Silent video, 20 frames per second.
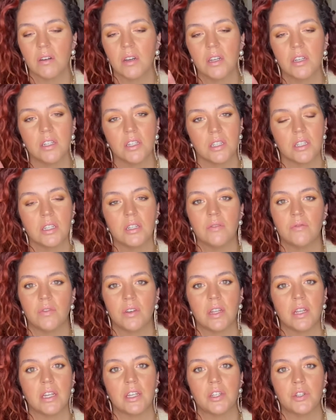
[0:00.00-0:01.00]
I just didn't feel
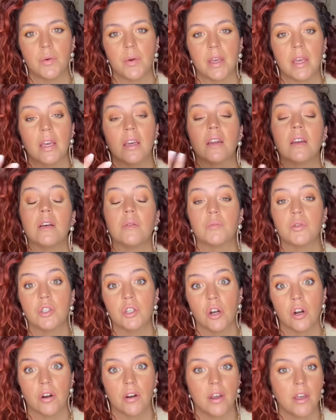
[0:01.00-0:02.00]
like doing it I'm
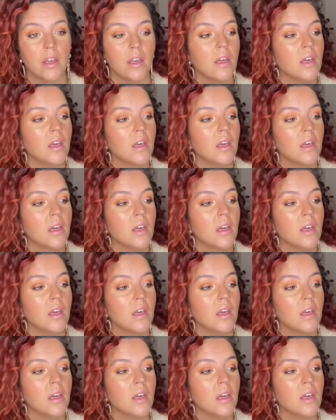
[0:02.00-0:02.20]
sorry